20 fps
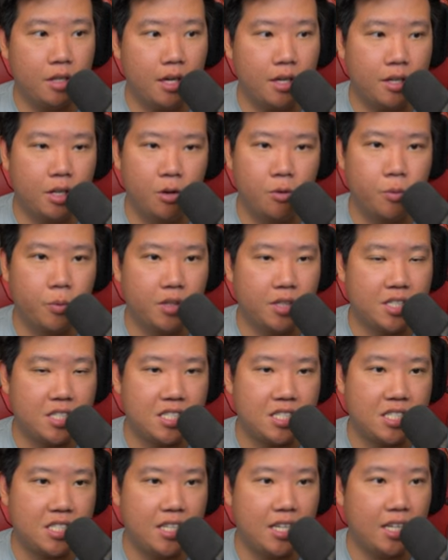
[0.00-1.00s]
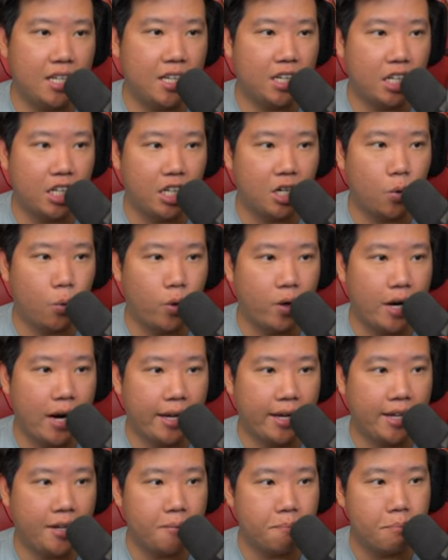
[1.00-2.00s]
don't really see it here where I
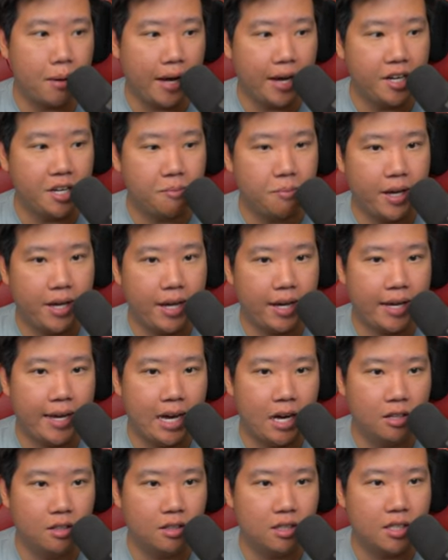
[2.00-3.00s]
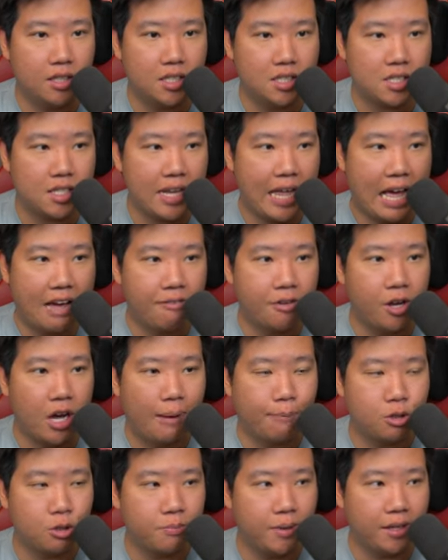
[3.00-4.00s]
can bind my account. It doesn't have the
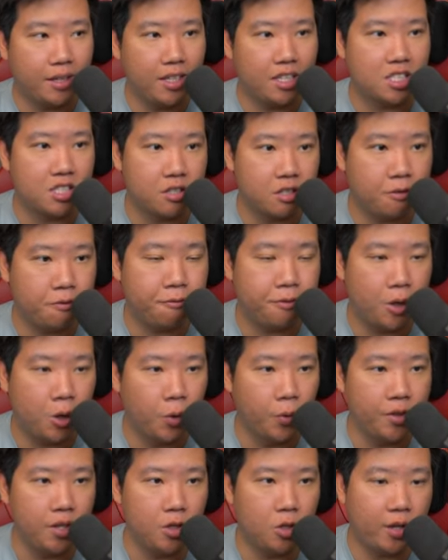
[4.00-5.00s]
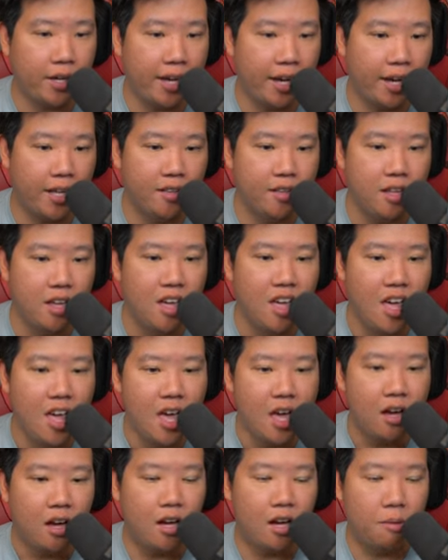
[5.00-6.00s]
option, but I think it's on the phone. You can
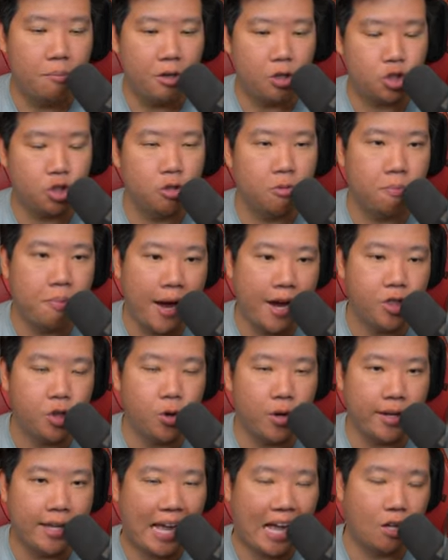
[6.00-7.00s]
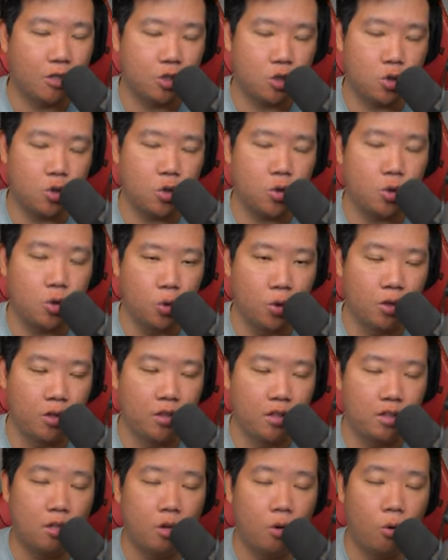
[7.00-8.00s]
make sure to bind your account to
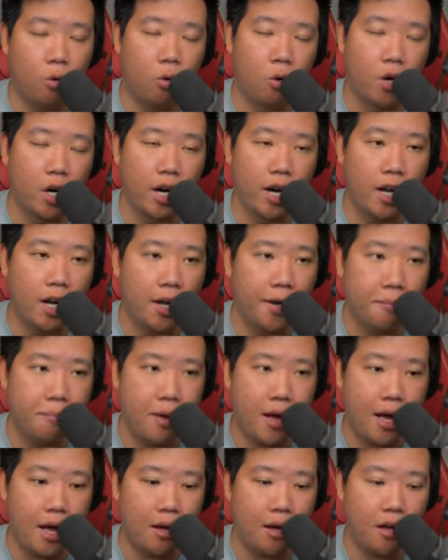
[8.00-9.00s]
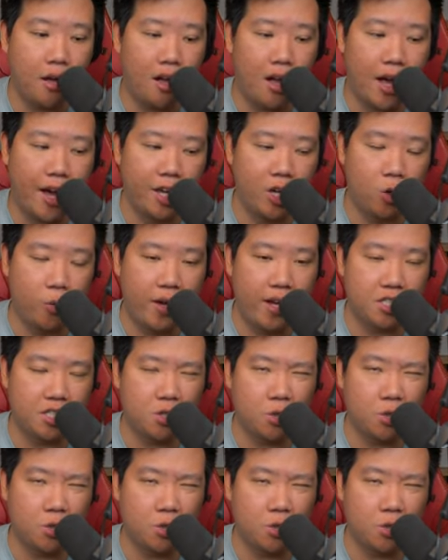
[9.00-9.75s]
Google or iOS,